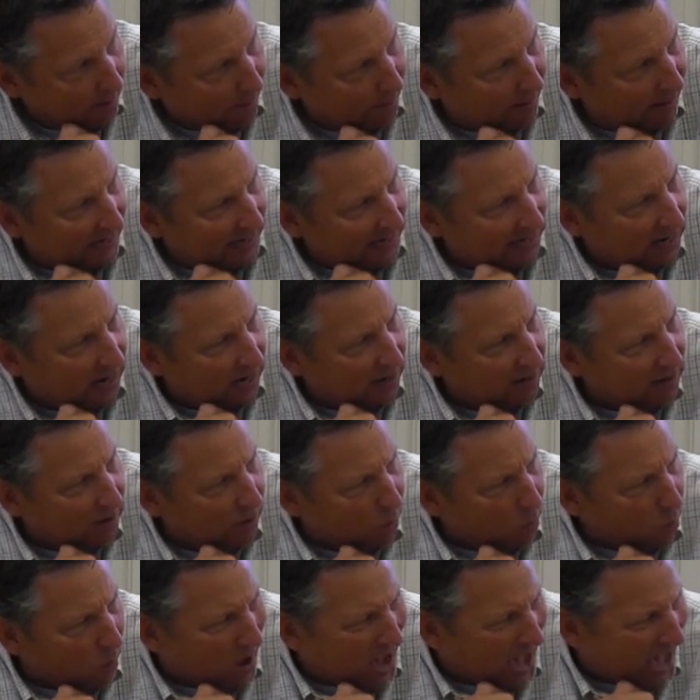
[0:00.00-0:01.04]
but he doesn't
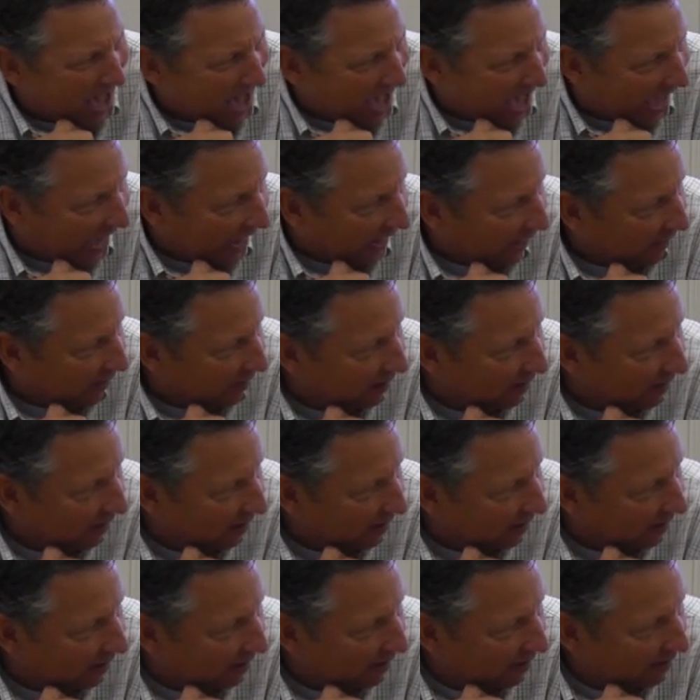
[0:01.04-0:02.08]
know why.
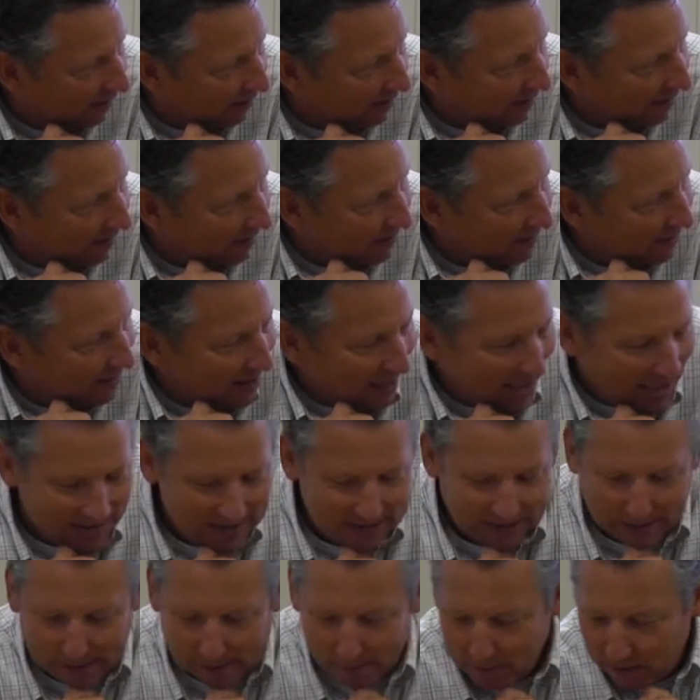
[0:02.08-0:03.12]

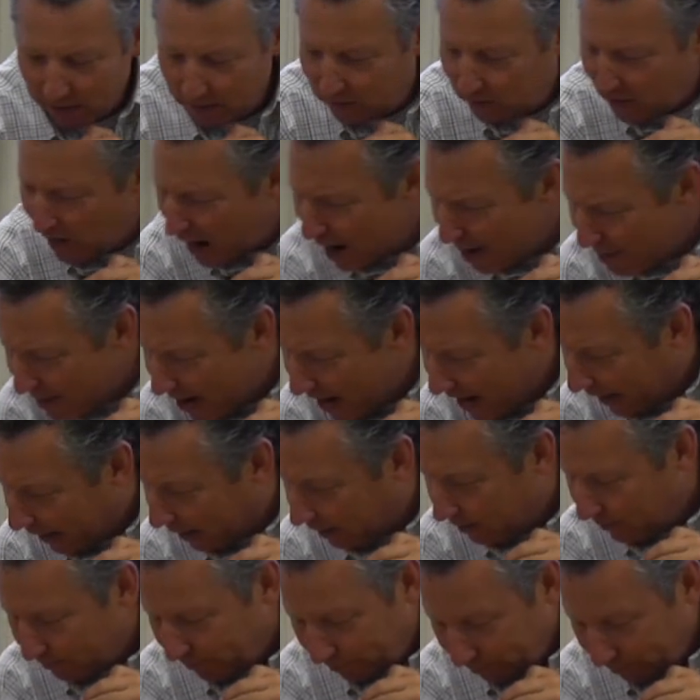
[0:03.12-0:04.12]
And you come in, Jeremy,